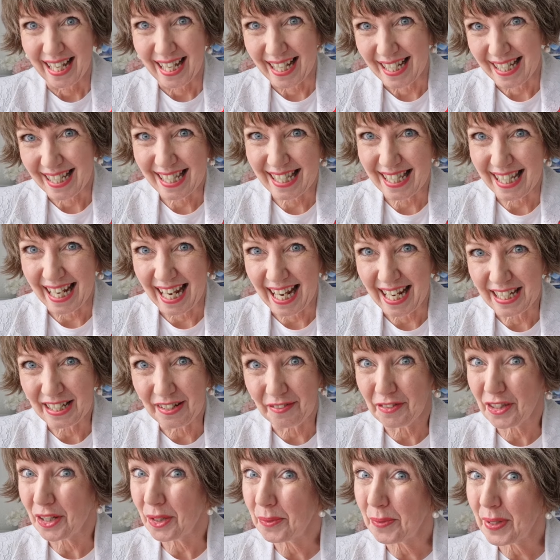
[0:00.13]
It's the end
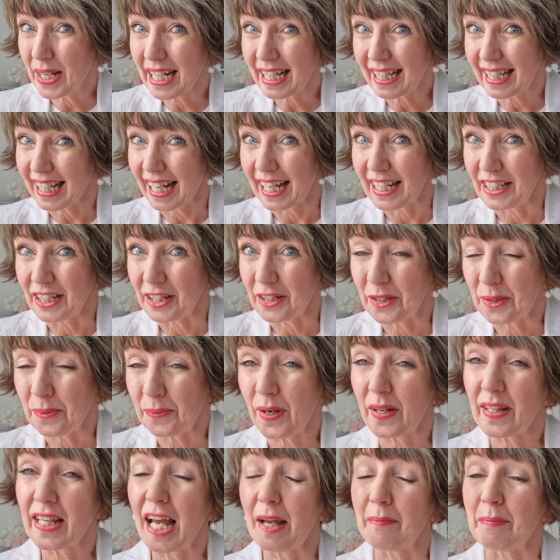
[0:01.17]
of the week, and you know
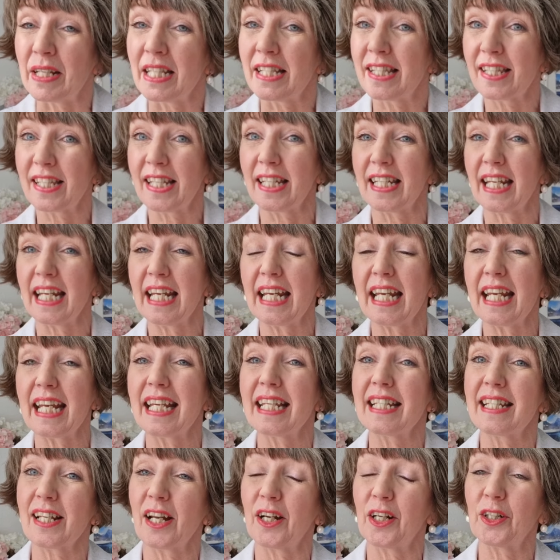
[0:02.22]
what that means. Today
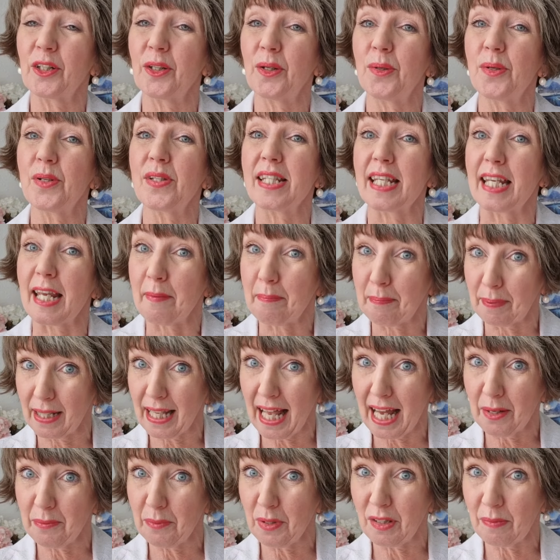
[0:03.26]
is our cozy
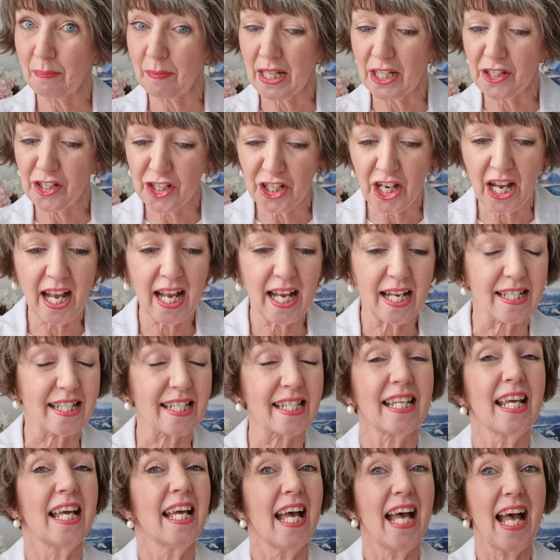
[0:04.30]
Plan With Me
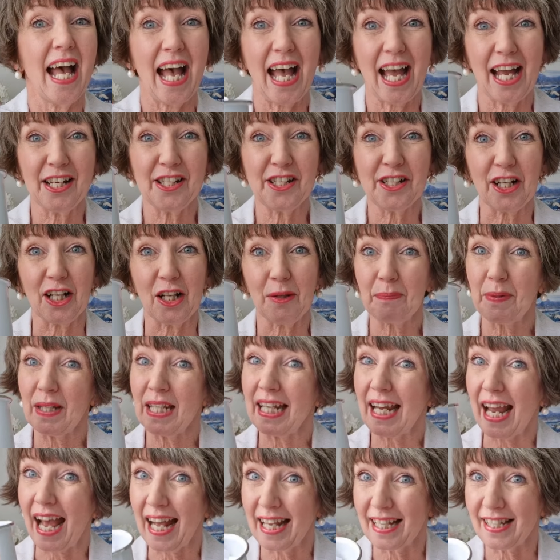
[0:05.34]
chat. I shall
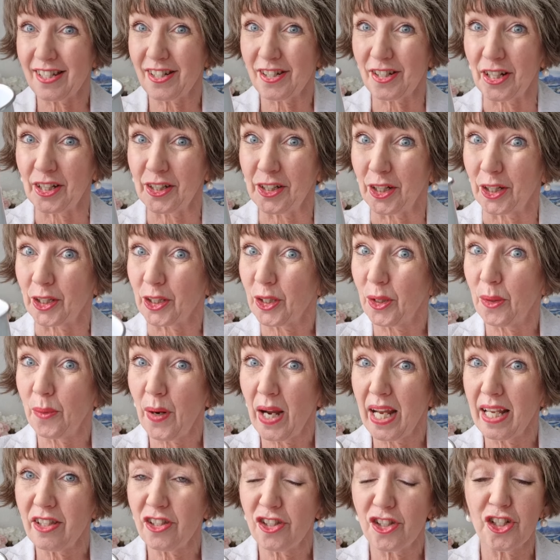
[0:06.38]
be answering your
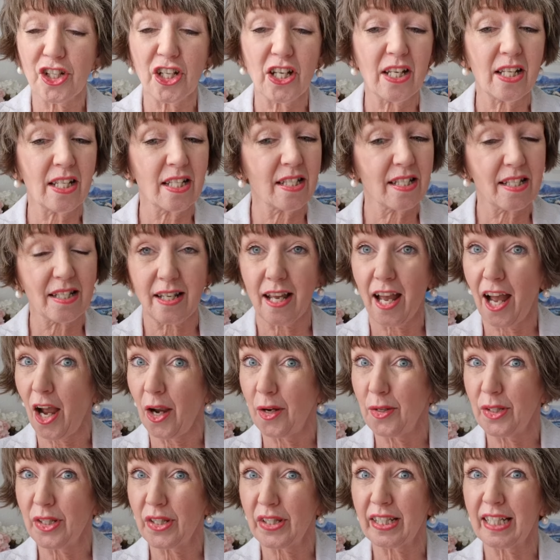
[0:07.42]
questions,
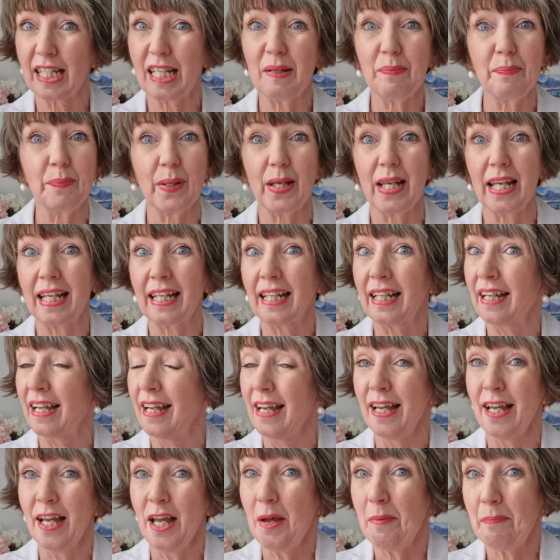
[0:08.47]
housekeeping,
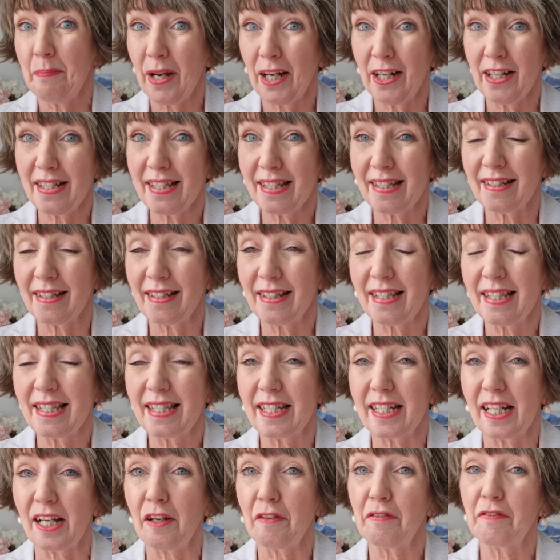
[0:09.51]
personal
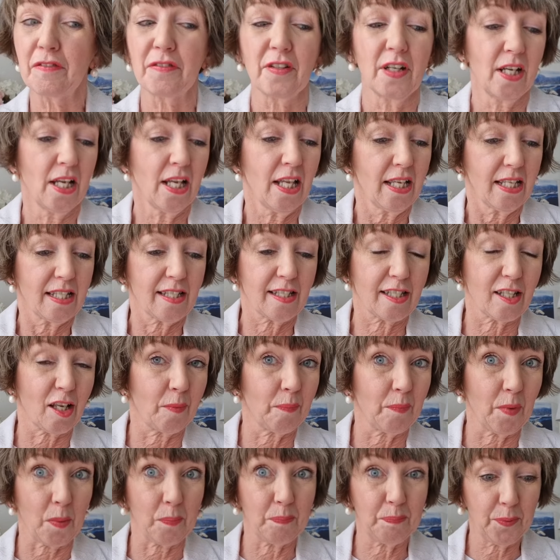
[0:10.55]
stuff,
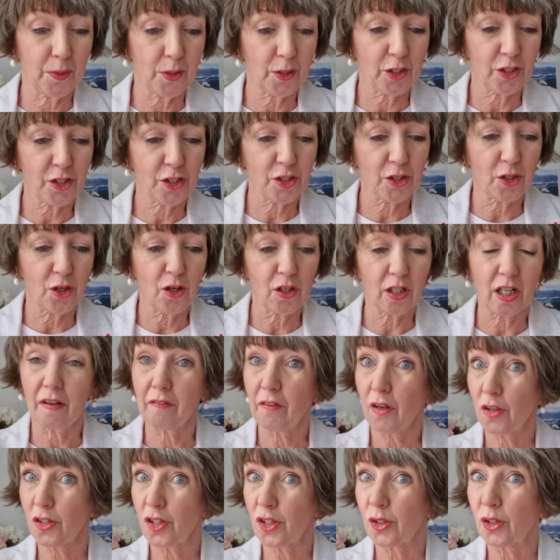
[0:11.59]
some book talk. I've
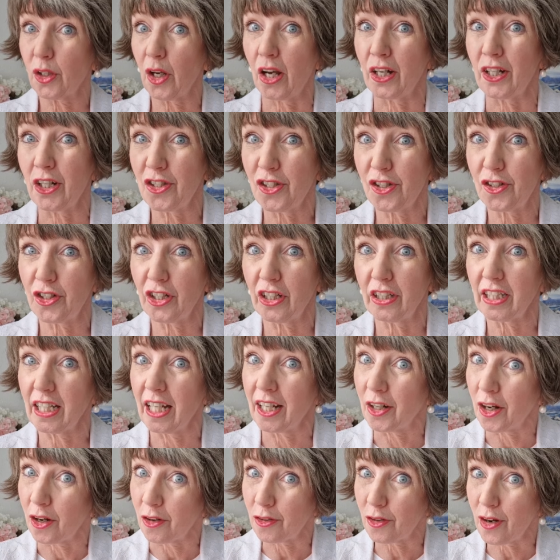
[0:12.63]
also got an
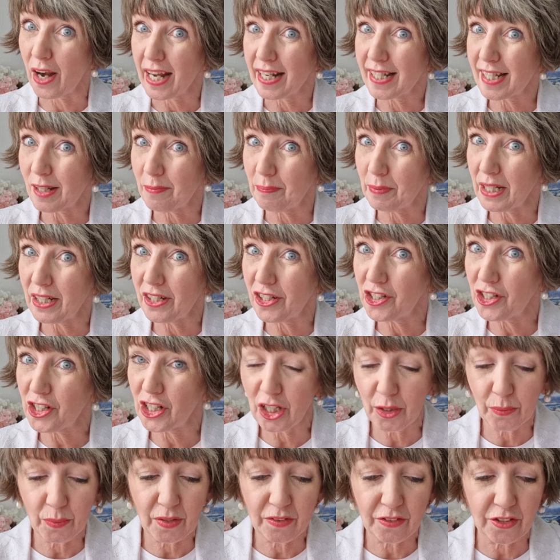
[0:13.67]
Australian recipe to
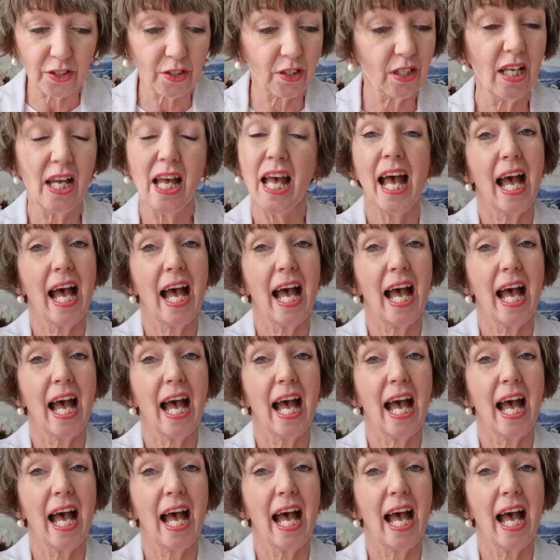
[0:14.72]
share with you.